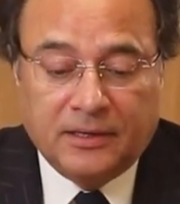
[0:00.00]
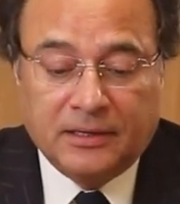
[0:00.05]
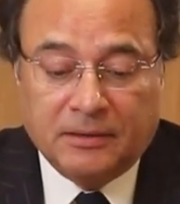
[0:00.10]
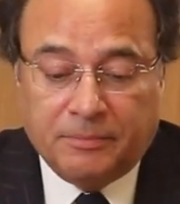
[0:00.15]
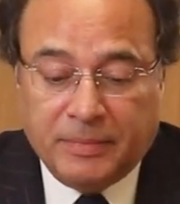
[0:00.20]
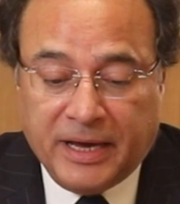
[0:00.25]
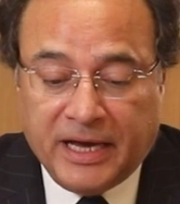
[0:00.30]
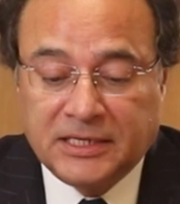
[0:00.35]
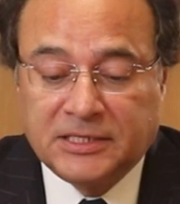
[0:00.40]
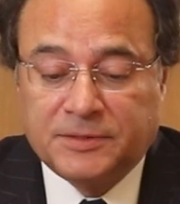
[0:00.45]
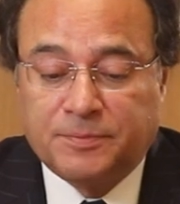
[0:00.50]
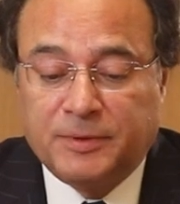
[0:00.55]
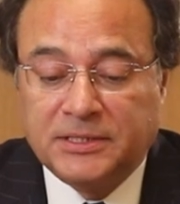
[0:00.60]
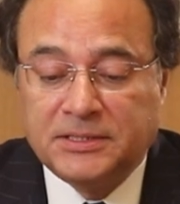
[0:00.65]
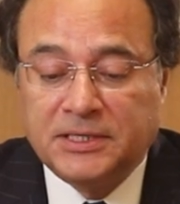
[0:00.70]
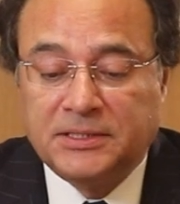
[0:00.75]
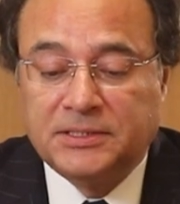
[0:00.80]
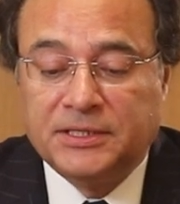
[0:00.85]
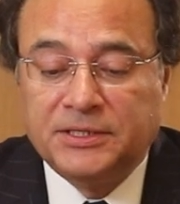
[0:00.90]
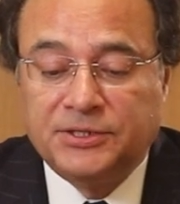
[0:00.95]
The bank's
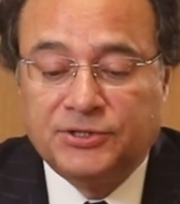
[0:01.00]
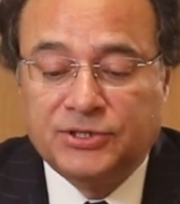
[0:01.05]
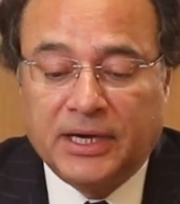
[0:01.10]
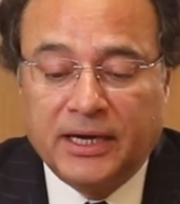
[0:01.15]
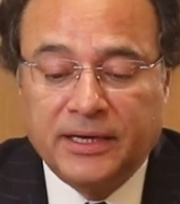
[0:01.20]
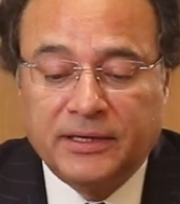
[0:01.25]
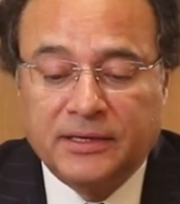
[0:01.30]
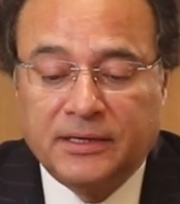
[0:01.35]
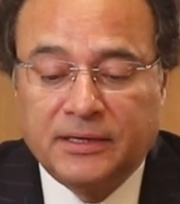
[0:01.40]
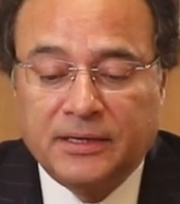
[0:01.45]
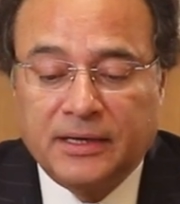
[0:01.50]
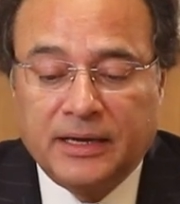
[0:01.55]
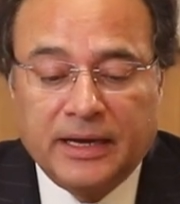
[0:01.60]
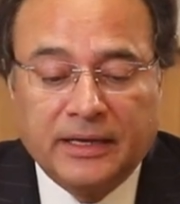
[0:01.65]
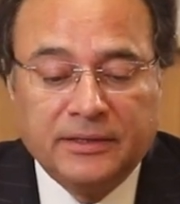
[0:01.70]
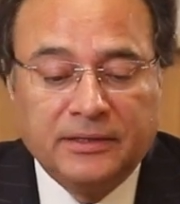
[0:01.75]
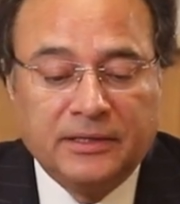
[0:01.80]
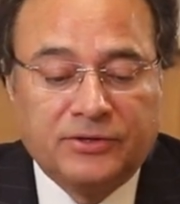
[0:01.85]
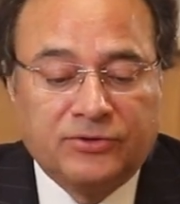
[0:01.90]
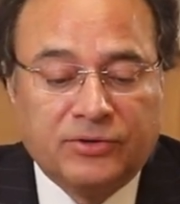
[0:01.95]
presence in China
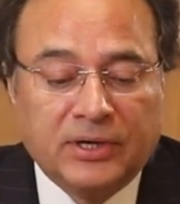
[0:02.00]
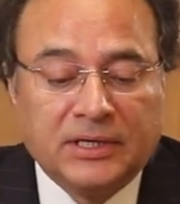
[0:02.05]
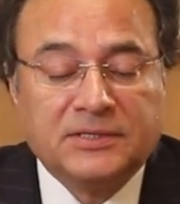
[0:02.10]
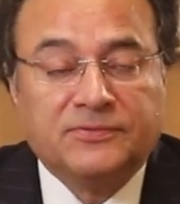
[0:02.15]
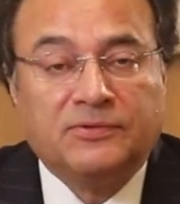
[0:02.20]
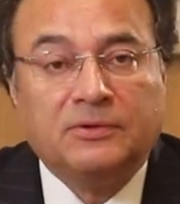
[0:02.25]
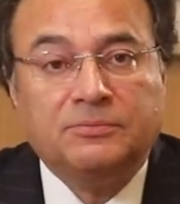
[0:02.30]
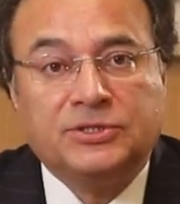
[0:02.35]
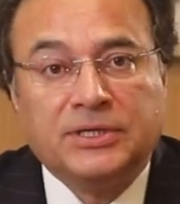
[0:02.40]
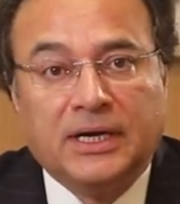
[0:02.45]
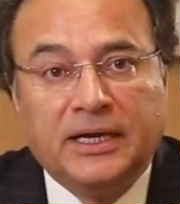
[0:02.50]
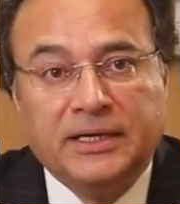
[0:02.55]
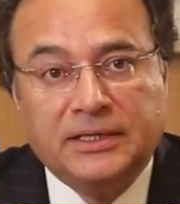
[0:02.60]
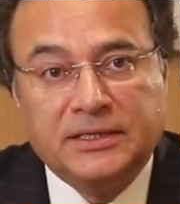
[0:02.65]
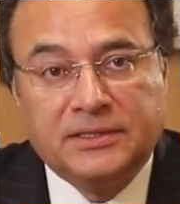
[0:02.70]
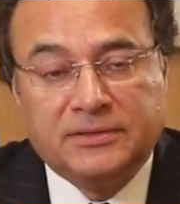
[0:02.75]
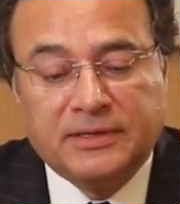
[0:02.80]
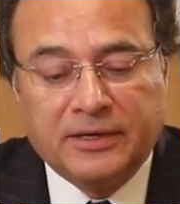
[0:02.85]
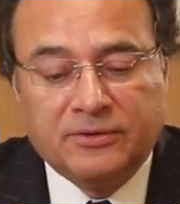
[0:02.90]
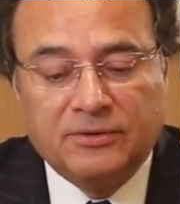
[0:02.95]
and the trust from
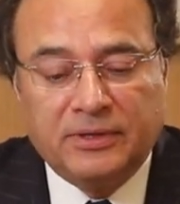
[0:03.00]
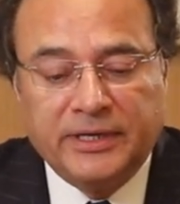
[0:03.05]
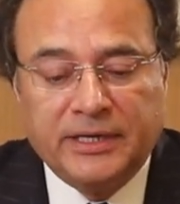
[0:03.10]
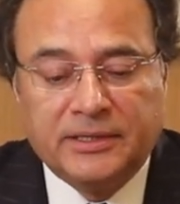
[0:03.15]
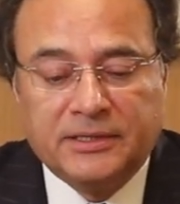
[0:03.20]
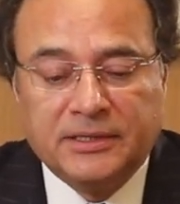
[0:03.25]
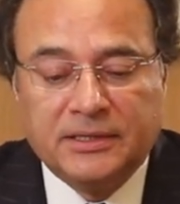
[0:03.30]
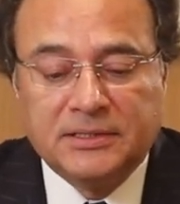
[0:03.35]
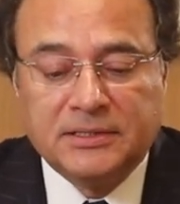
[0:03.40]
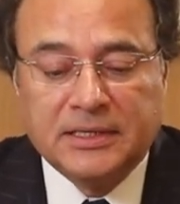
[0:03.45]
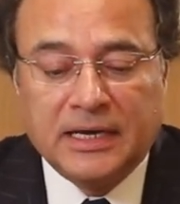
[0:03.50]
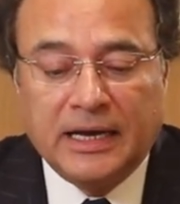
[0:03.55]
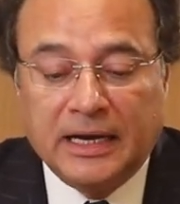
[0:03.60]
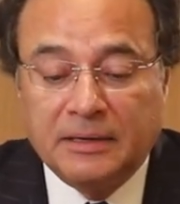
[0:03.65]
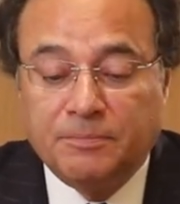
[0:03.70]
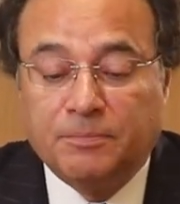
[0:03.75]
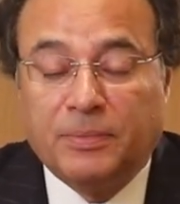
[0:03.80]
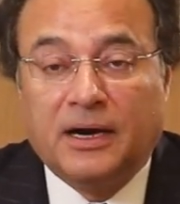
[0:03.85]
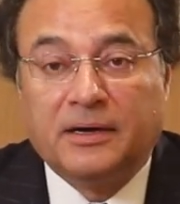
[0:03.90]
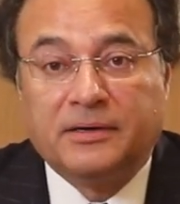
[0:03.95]
Chinese regulators
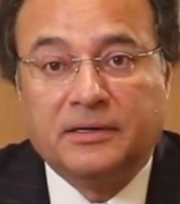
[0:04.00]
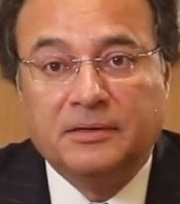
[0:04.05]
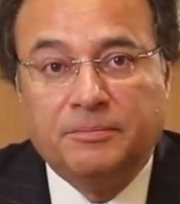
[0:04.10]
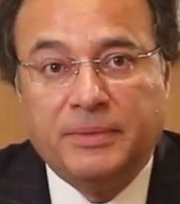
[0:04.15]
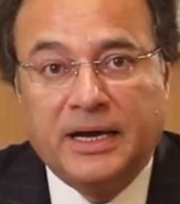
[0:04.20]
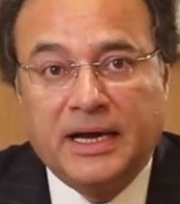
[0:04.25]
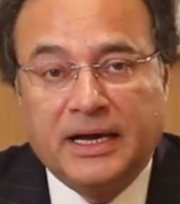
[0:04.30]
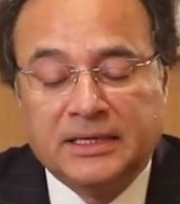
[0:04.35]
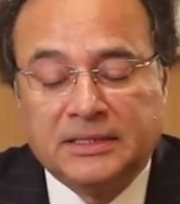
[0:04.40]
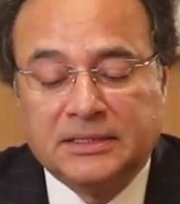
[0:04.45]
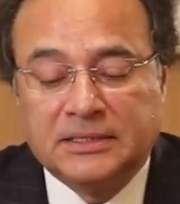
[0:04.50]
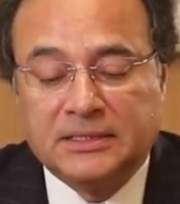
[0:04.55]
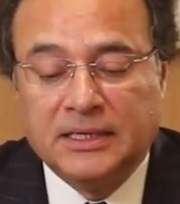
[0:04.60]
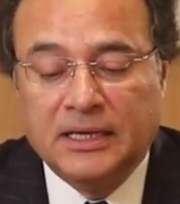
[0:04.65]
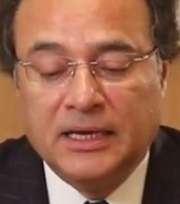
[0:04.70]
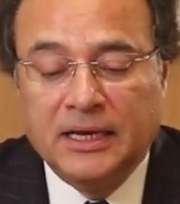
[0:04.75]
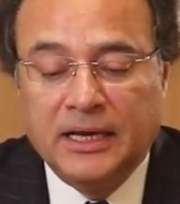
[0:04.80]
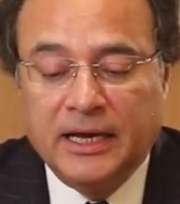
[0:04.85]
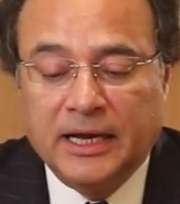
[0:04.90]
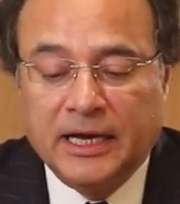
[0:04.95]
and partner banks
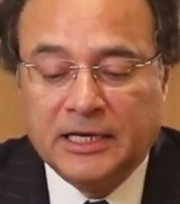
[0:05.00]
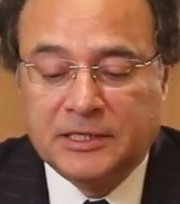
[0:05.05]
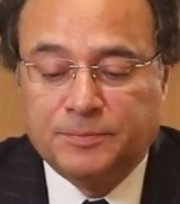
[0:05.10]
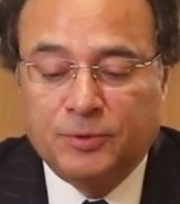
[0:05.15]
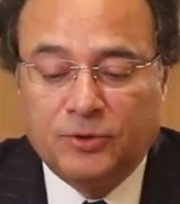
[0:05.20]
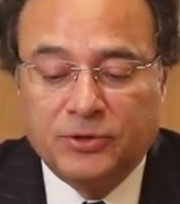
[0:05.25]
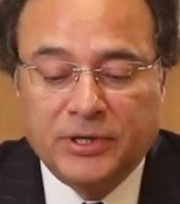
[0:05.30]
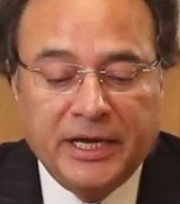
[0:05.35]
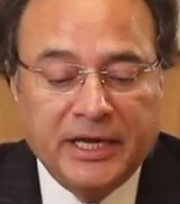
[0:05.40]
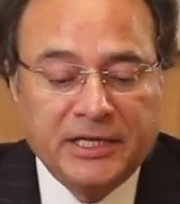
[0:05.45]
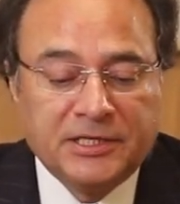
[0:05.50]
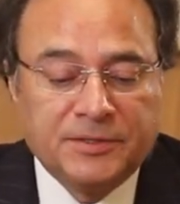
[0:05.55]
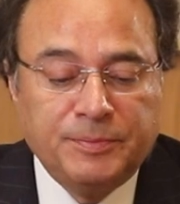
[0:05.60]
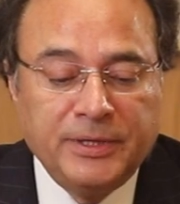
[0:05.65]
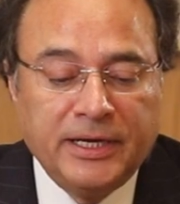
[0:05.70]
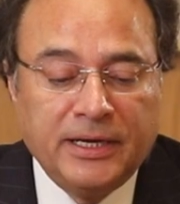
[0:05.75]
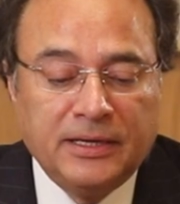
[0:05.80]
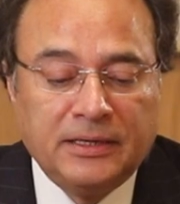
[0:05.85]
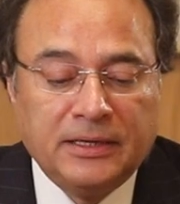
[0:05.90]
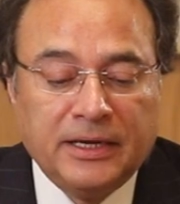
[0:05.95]
has put
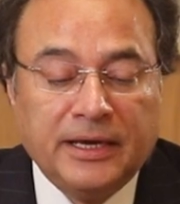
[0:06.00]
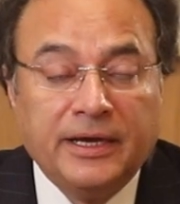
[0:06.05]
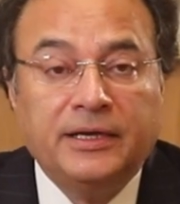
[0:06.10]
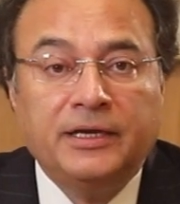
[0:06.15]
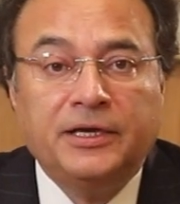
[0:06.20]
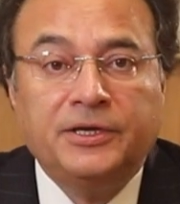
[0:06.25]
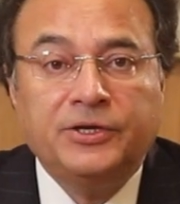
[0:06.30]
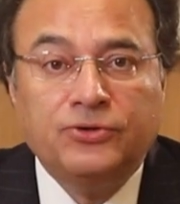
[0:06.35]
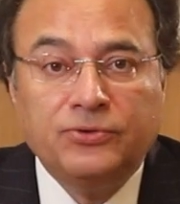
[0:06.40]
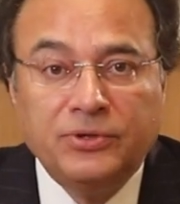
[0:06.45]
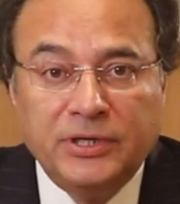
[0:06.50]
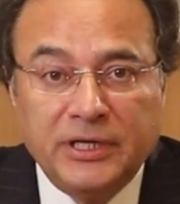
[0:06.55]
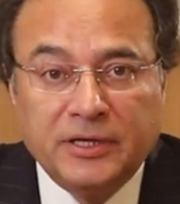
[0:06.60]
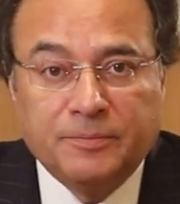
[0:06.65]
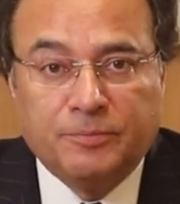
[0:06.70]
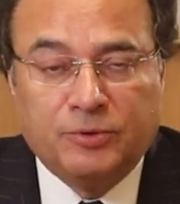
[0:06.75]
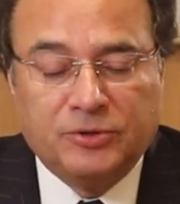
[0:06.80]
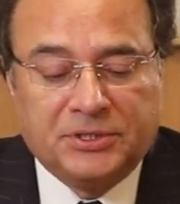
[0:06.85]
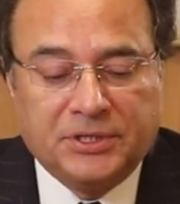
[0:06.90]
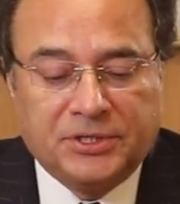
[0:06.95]
HBL in a
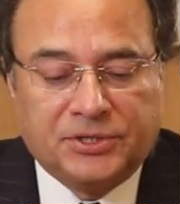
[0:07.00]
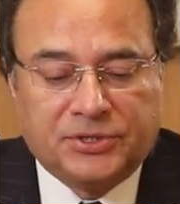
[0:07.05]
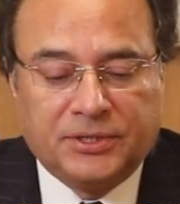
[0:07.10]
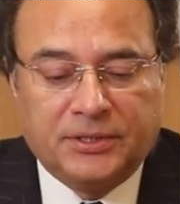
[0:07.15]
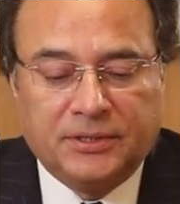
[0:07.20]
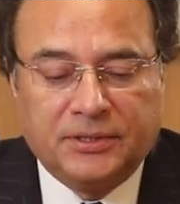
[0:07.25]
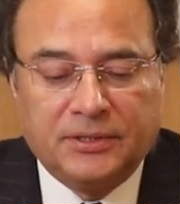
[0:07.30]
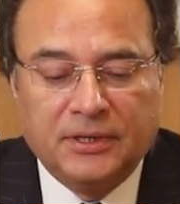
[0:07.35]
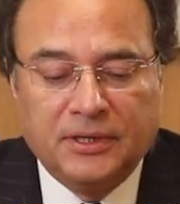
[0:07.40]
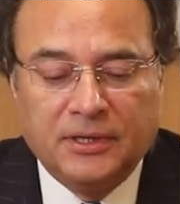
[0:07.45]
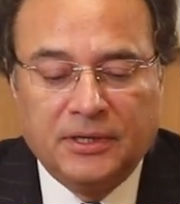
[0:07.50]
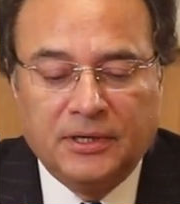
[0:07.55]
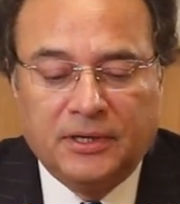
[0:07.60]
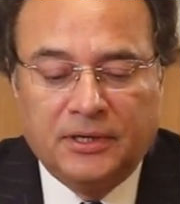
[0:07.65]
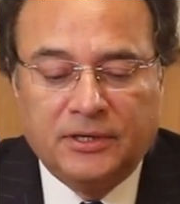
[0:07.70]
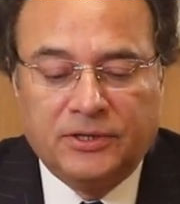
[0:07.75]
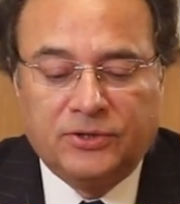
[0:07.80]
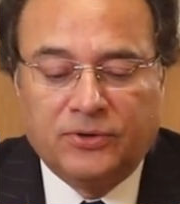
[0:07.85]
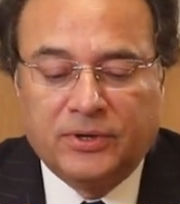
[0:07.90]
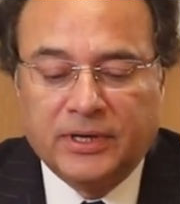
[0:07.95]
unique position
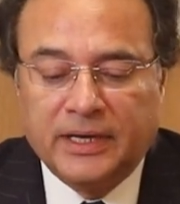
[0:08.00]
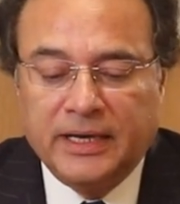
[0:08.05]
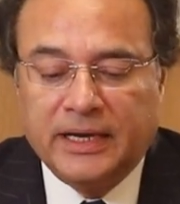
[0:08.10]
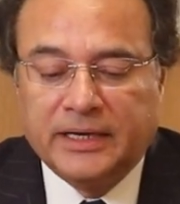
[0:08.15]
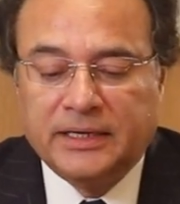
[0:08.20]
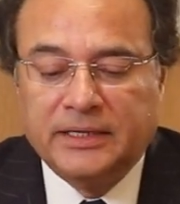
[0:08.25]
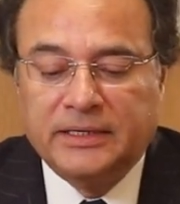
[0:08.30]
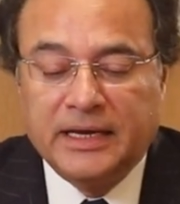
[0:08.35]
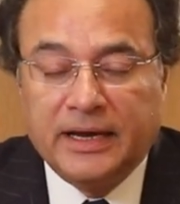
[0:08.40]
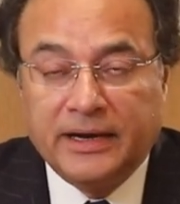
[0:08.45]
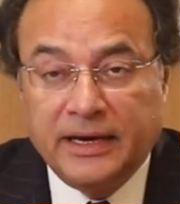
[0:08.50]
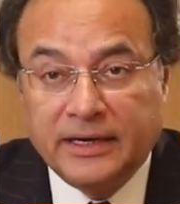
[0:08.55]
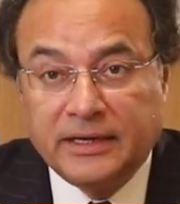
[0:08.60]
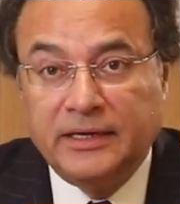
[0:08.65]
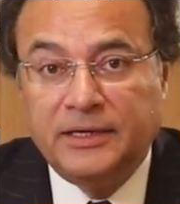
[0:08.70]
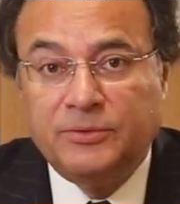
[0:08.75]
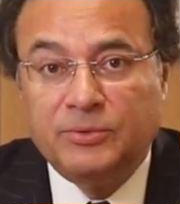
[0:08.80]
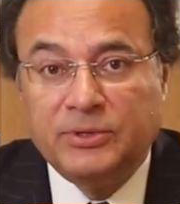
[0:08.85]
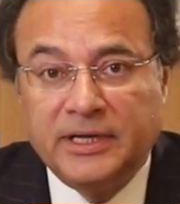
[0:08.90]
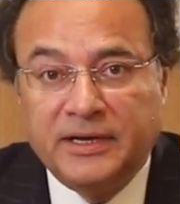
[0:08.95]
to connect
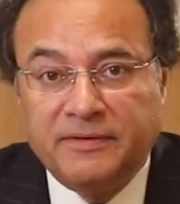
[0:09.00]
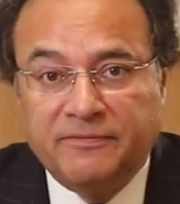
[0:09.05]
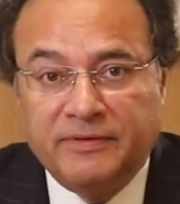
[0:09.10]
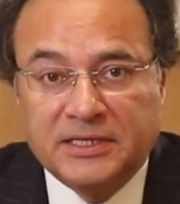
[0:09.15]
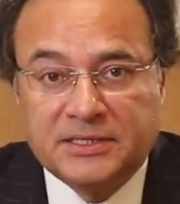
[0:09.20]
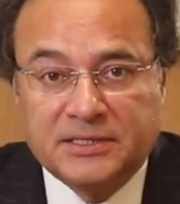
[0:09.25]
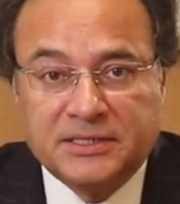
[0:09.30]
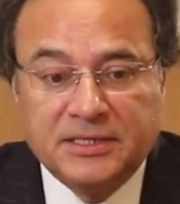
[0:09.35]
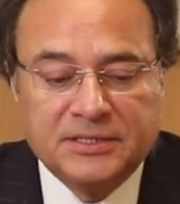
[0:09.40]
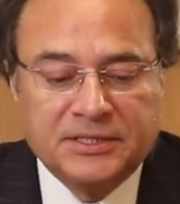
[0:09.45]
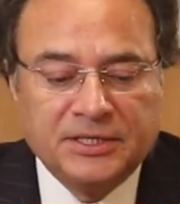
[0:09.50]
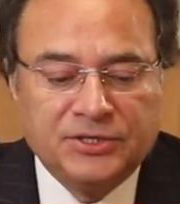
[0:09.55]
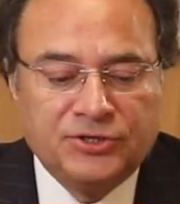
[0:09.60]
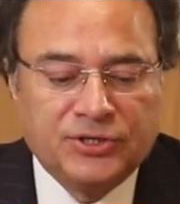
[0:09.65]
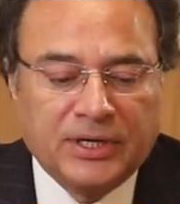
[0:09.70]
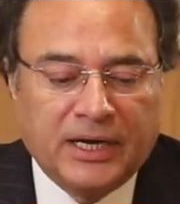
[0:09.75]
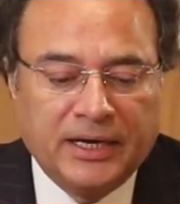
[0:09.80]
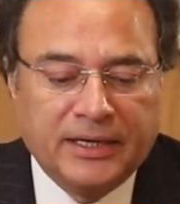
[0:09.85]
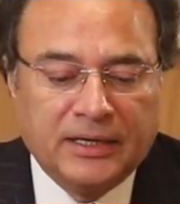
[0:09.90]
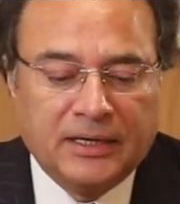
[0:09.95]
directly with investors in
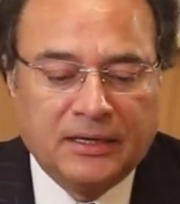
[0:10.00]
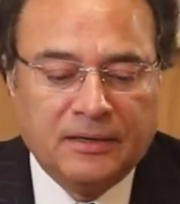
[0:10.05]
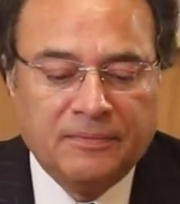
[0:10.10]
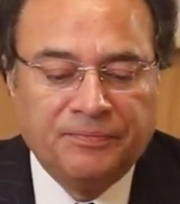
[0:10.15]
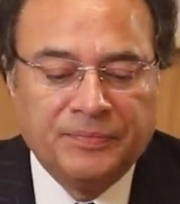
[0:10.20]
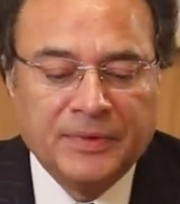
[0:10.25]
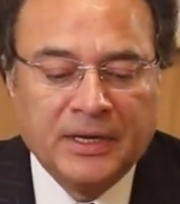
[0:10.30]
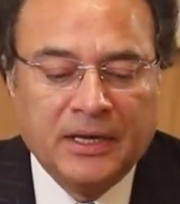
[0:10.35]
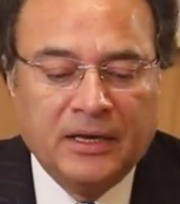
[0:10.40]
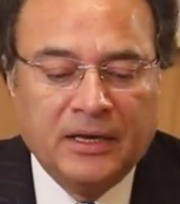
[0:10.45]
China